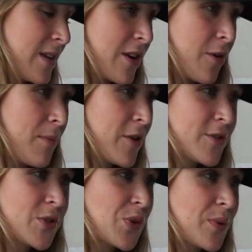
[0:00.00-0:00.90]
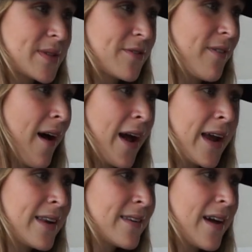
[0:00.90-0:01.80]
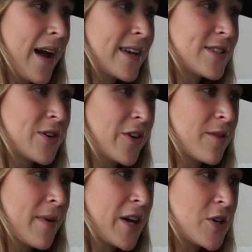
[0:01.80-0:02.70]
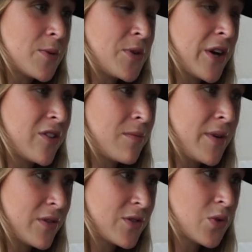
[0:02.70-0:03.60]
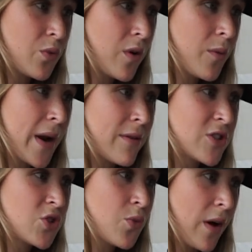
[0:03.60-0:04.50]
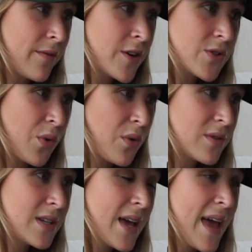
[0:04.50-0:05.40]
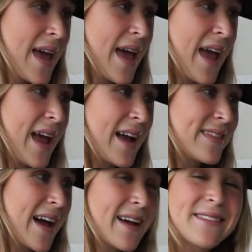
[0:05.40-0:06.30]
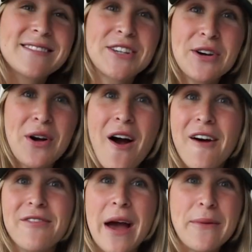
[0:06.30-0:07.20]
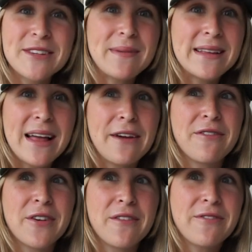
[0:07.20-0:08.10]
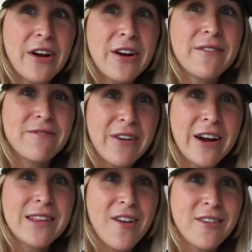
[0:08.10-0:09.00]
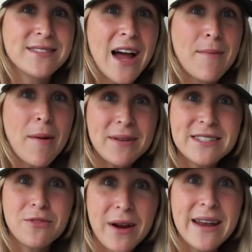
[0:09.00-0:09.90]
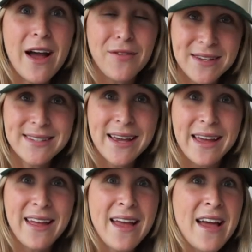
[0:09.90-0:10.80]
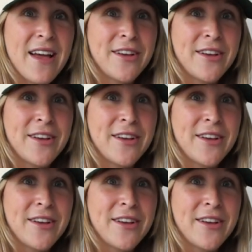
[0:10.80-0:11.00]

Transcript: You know, middle school was fine. I started my YouTube channel in middle school when I was 12 years old, and that took off. That was my life for a very, very long time, up until right now, this second.